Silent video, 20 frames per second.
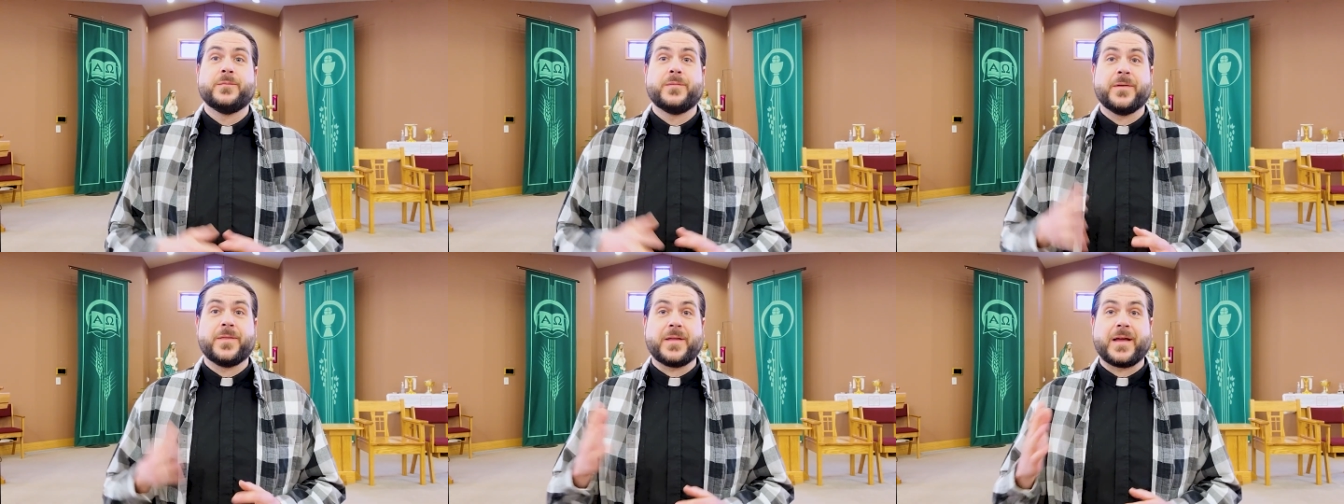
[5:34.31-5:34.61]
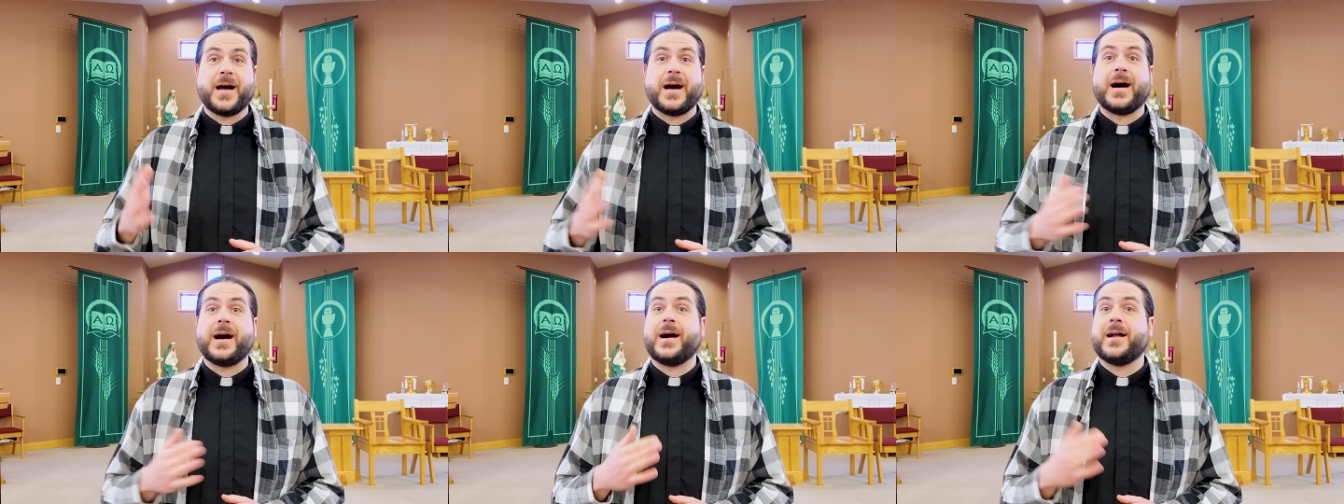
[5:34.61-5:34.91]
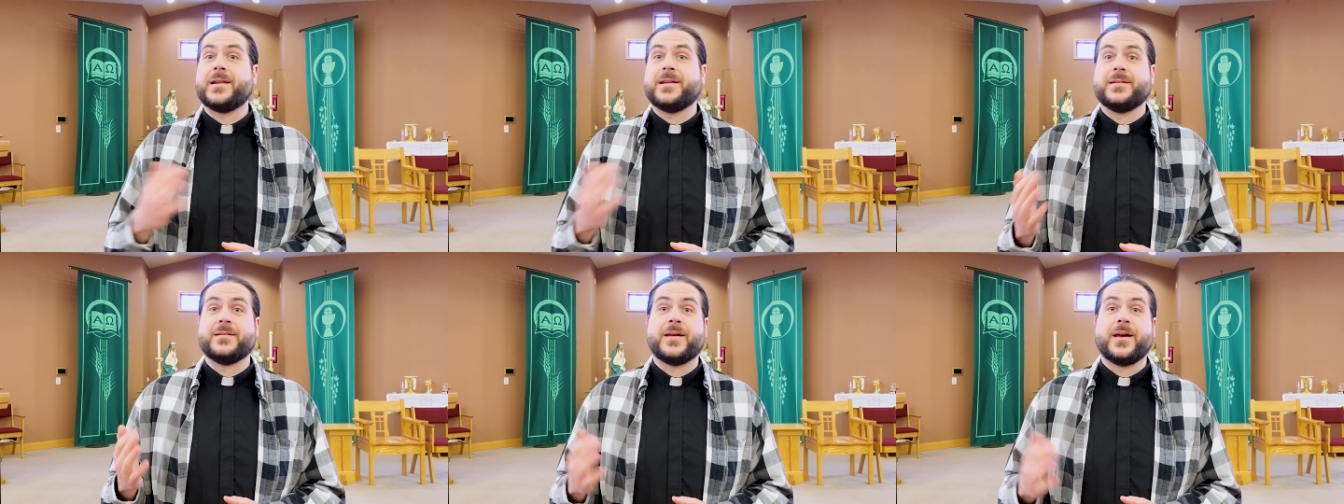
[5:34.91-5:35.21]
with
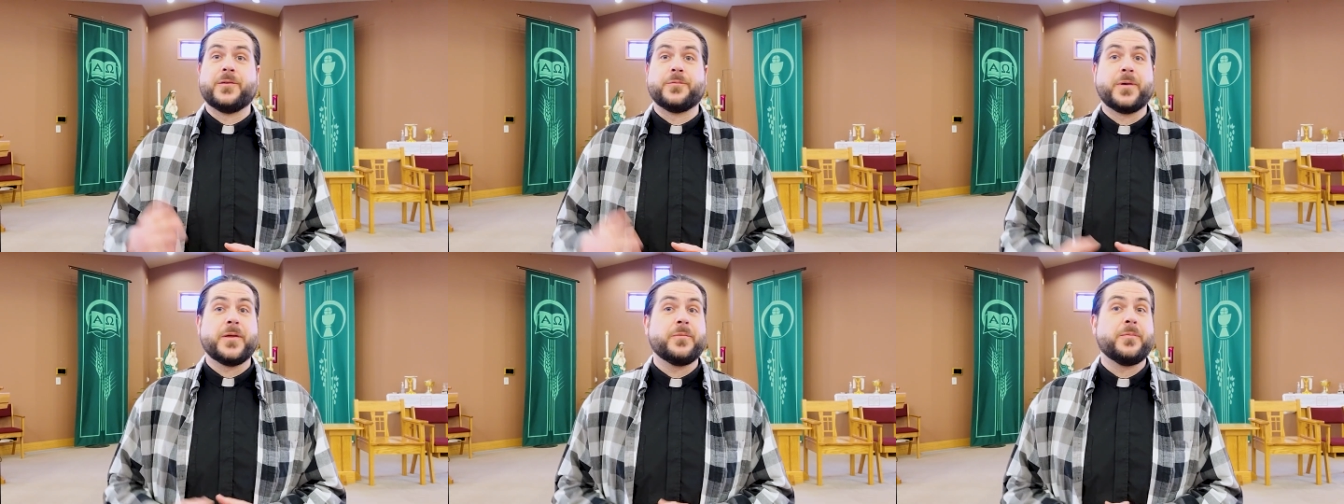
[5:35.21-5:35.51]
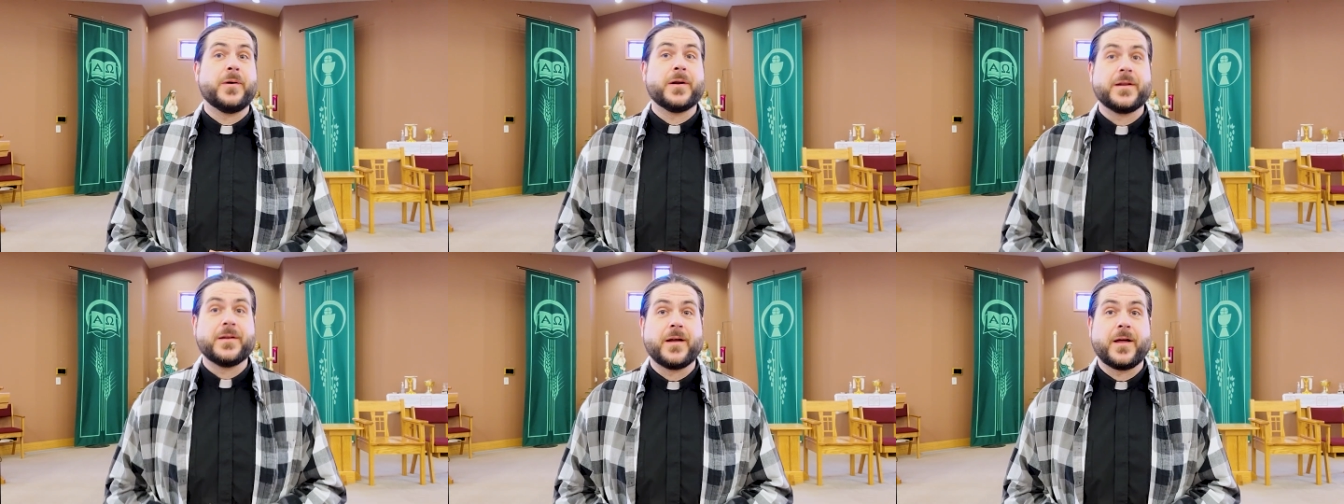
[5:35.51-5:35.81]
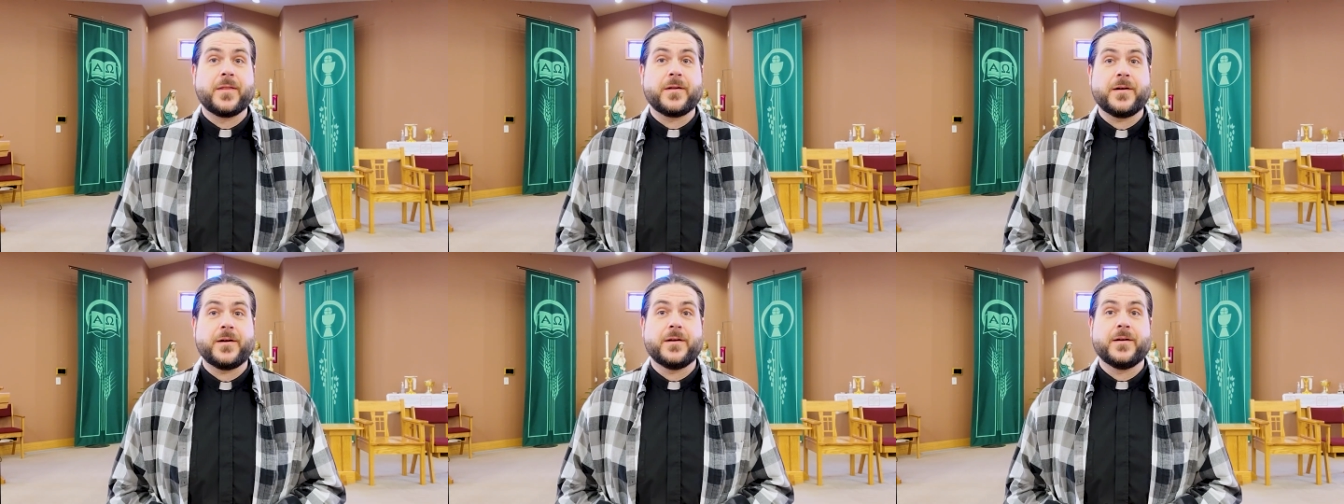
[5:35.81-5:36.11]
God and with one
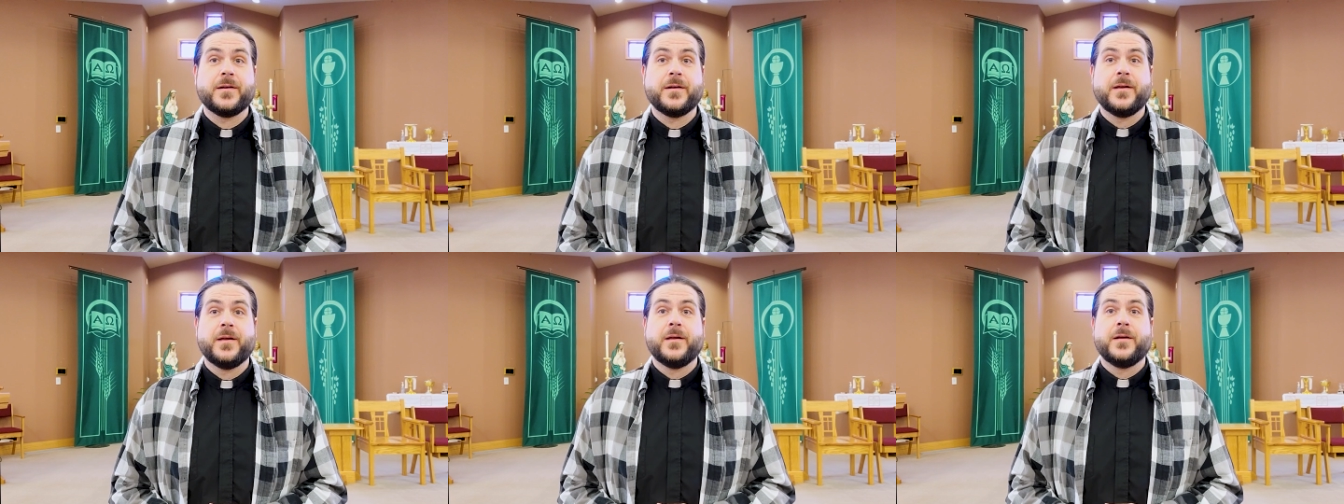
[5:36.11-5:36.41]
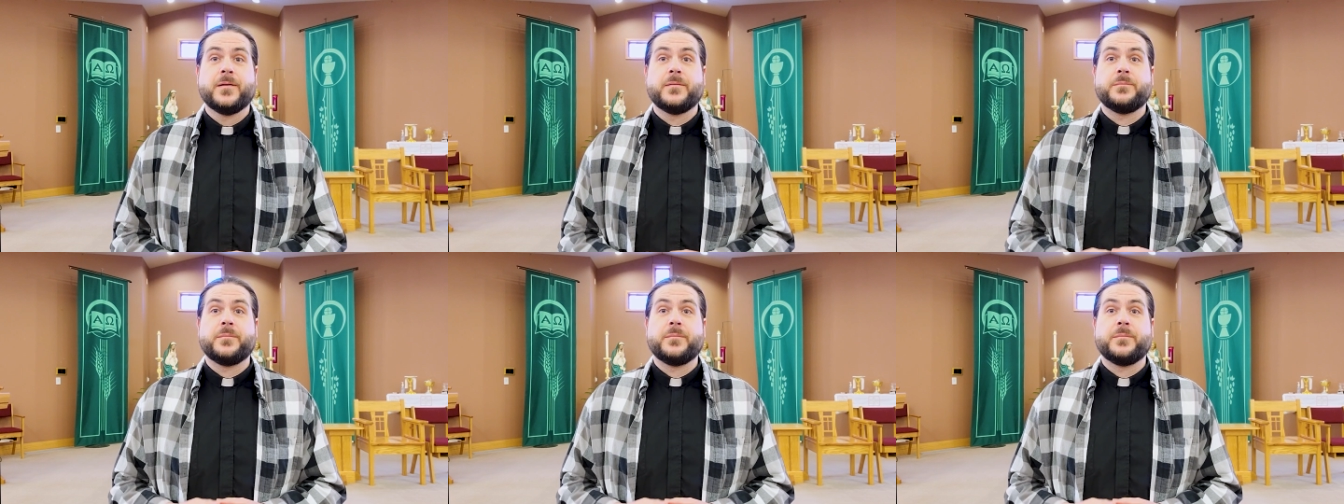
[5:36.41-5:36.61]
another,